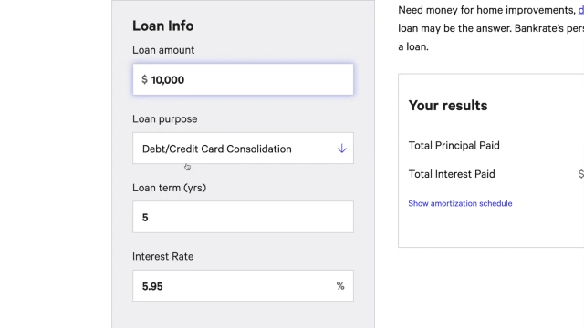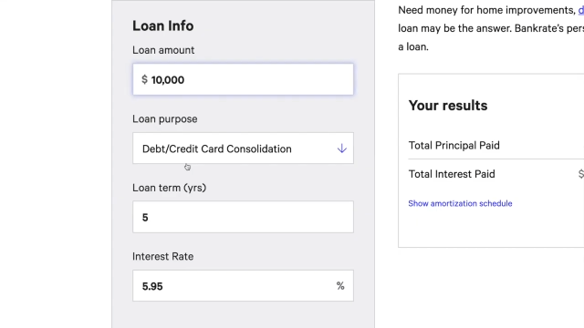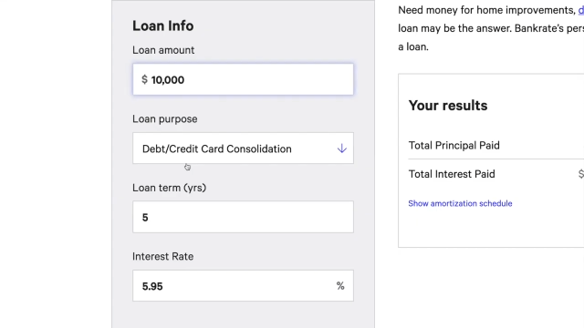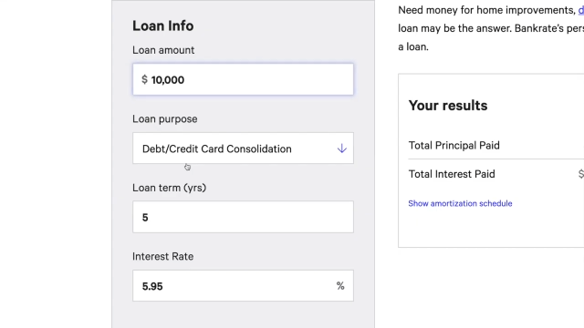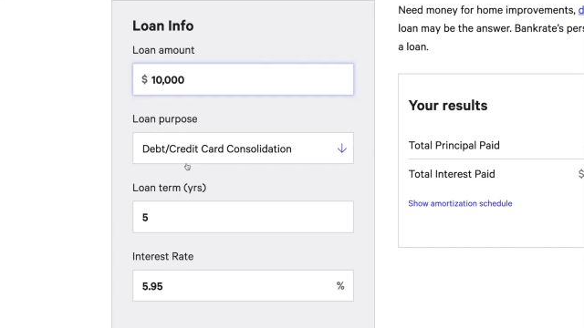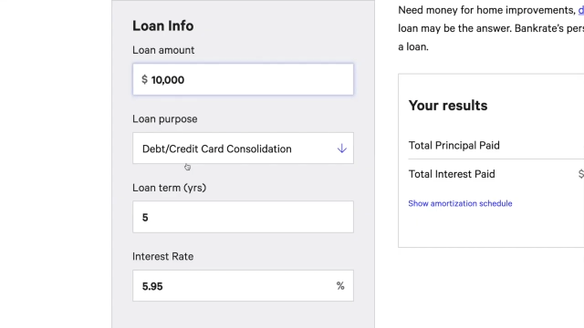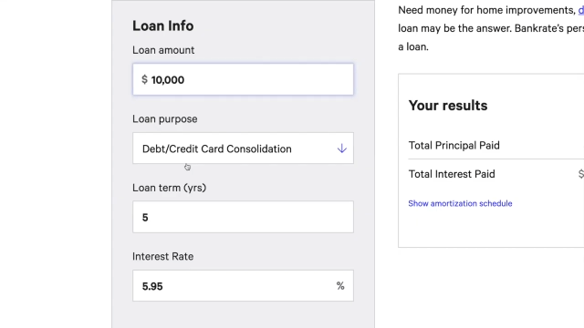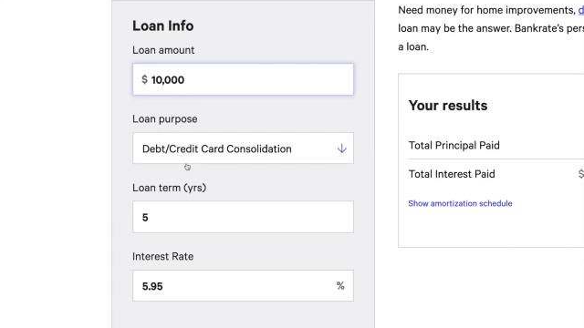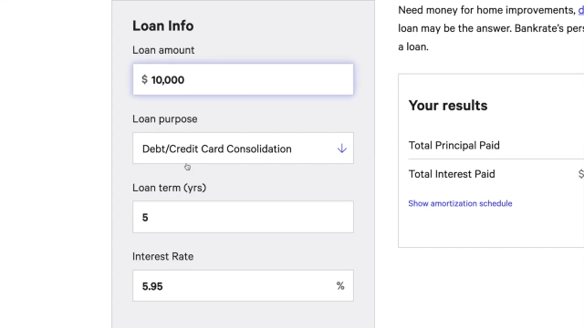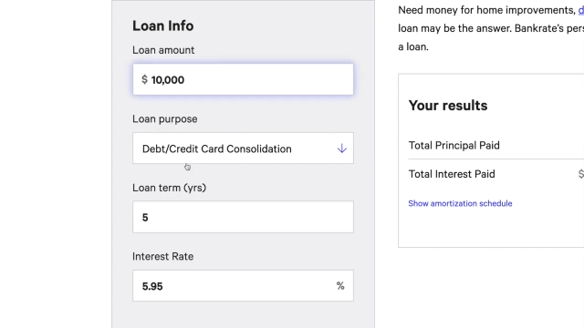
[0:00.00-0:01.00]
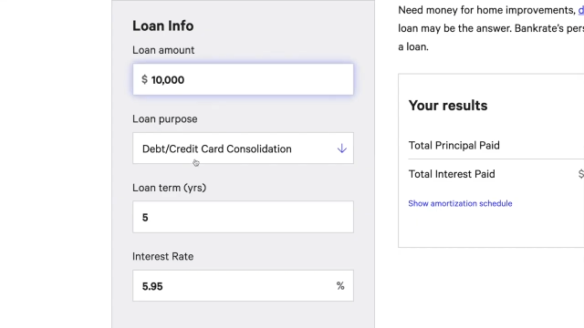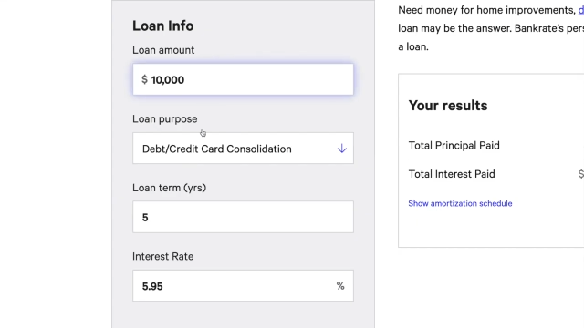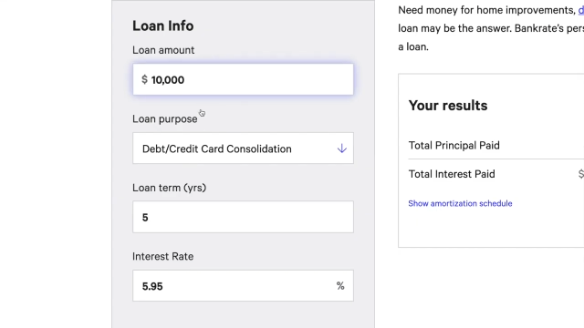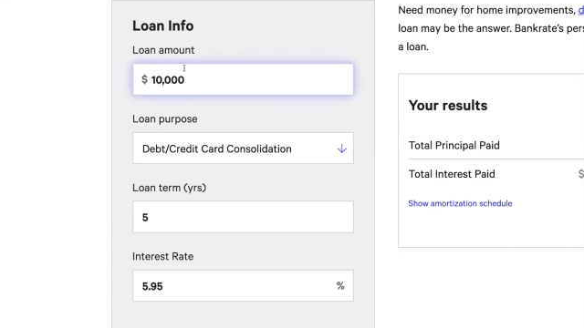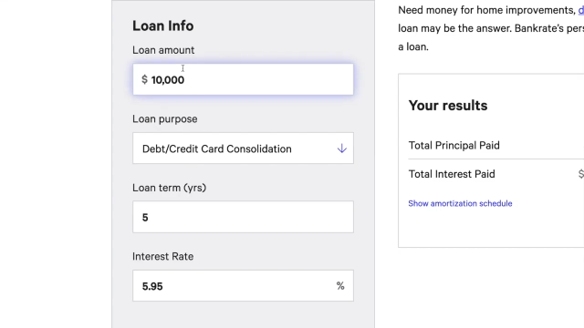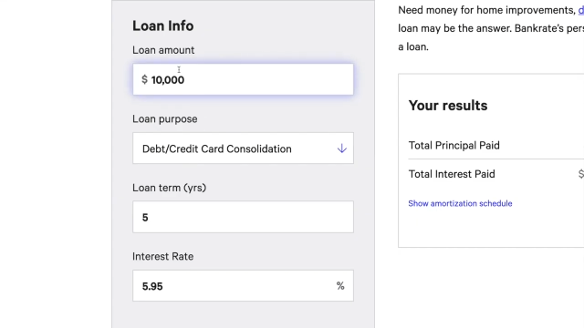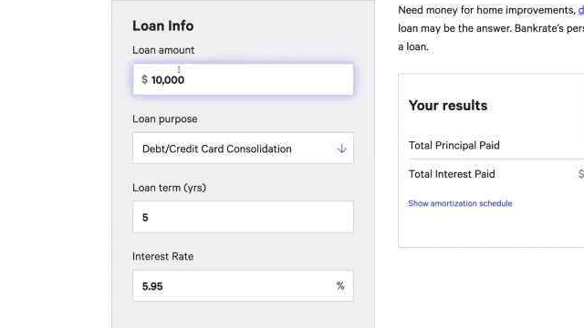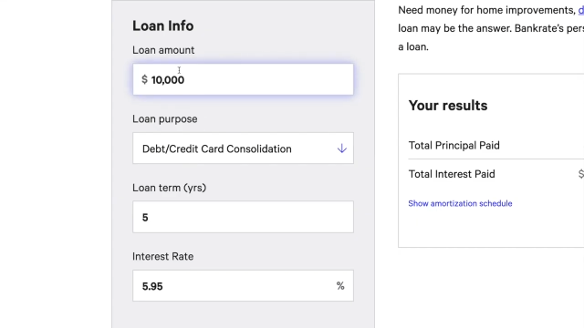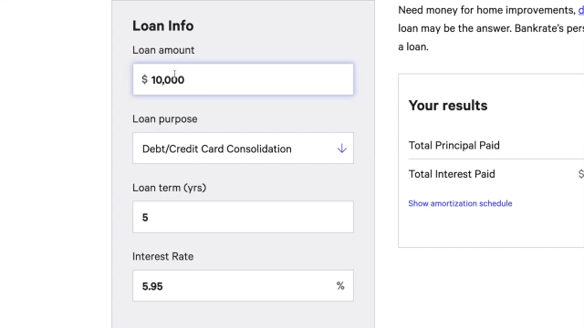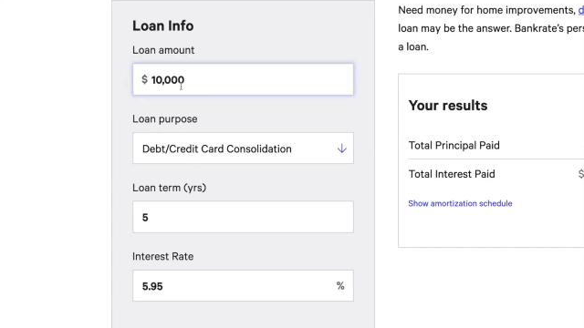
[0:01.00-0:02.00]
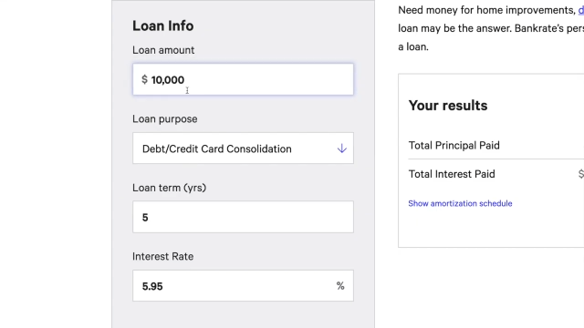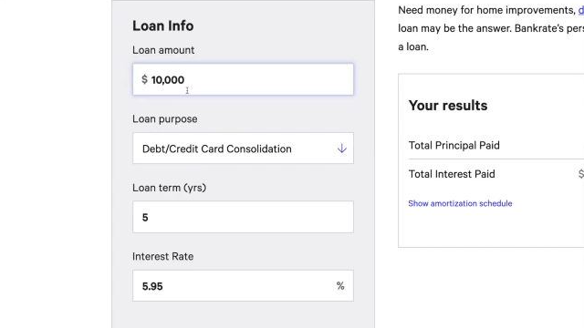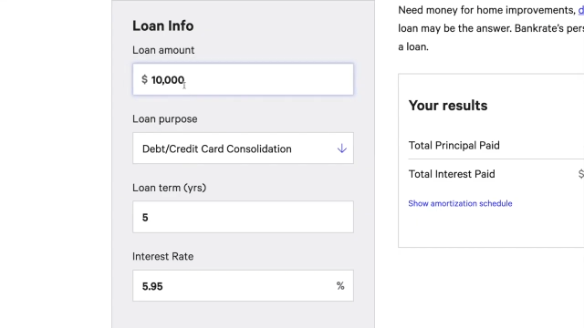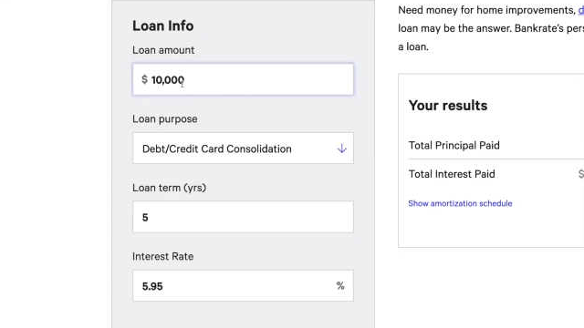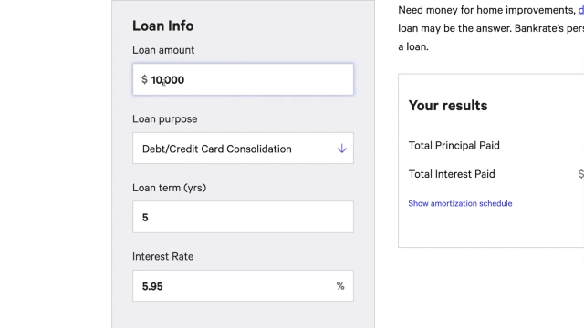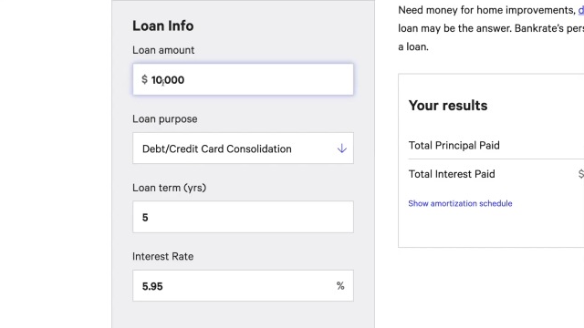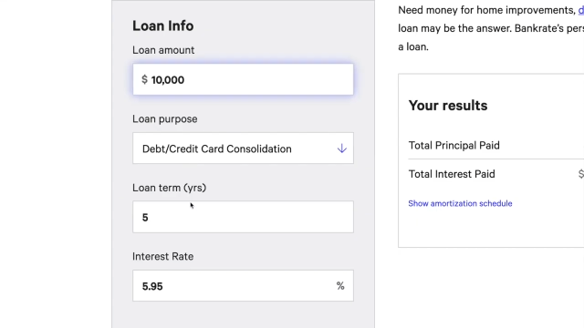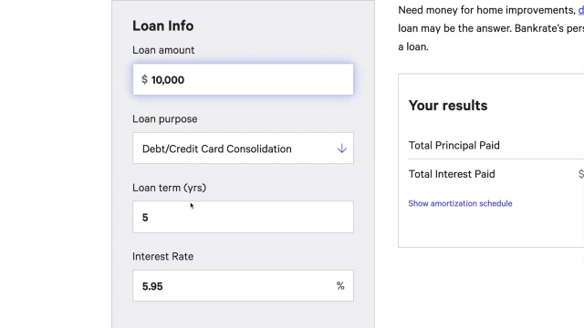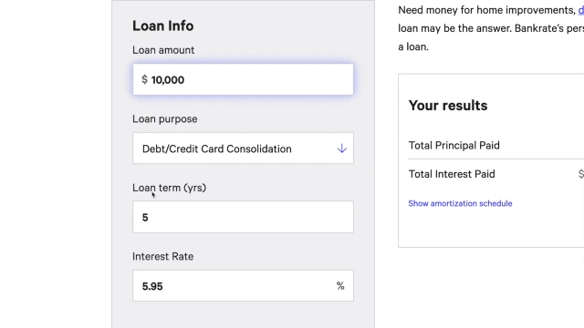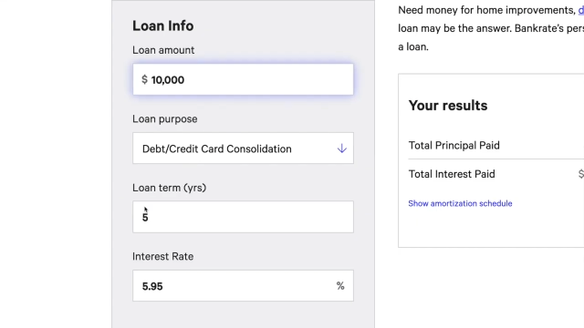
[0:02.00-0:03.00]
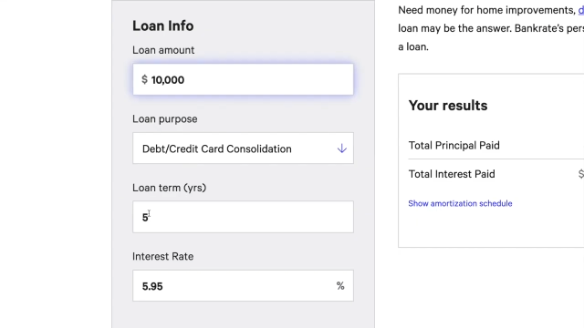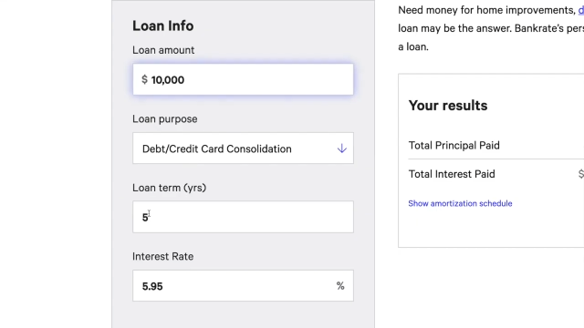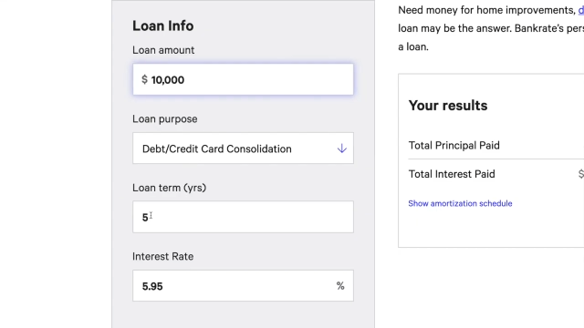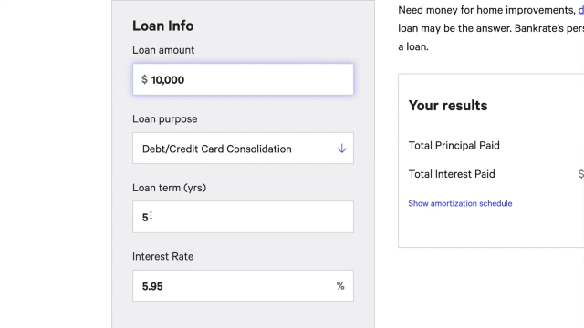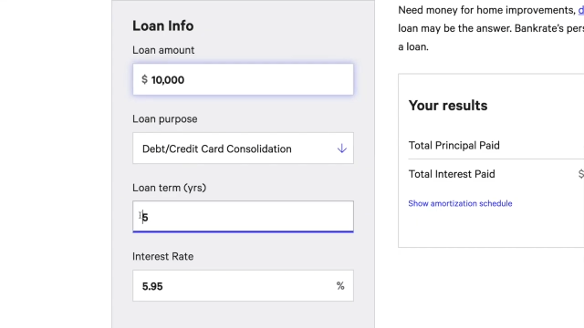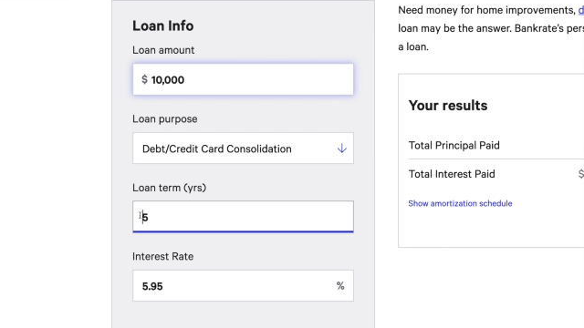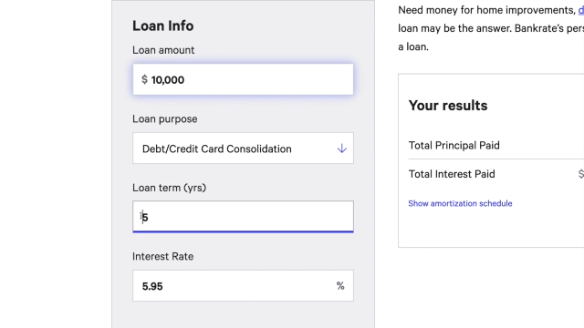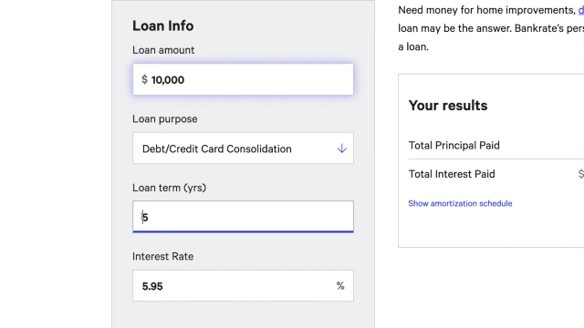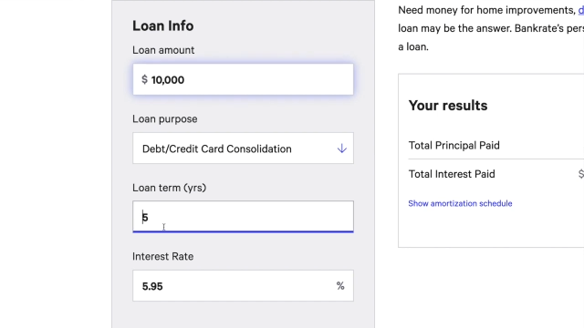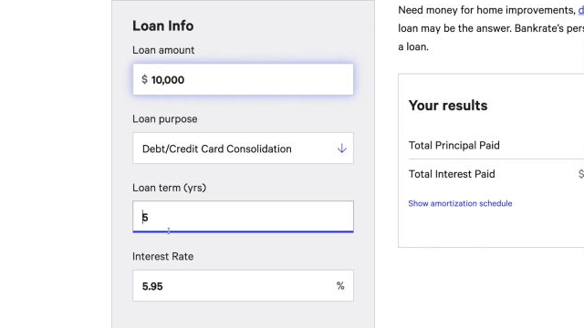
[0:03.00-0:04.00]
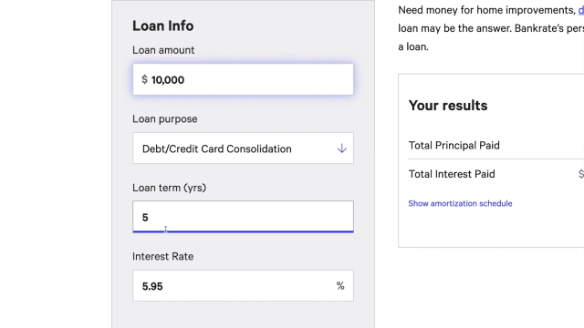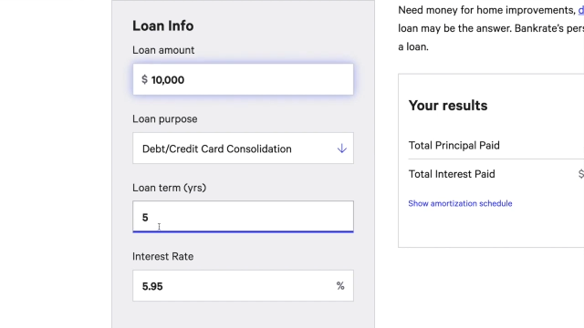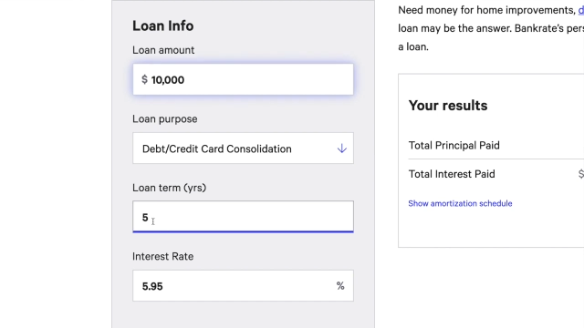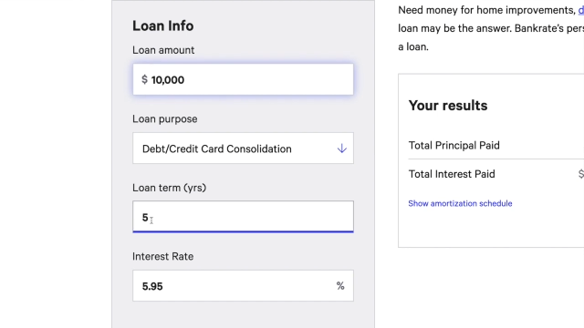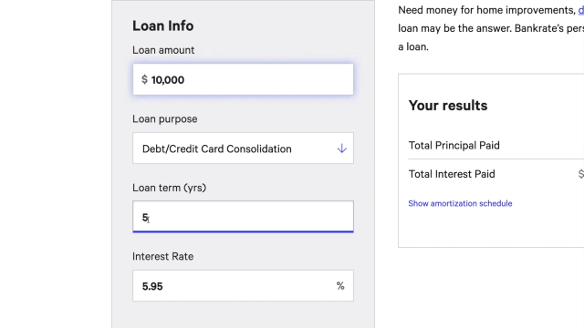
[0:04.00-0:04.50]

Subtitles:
No face is visible, so there are no lips to read.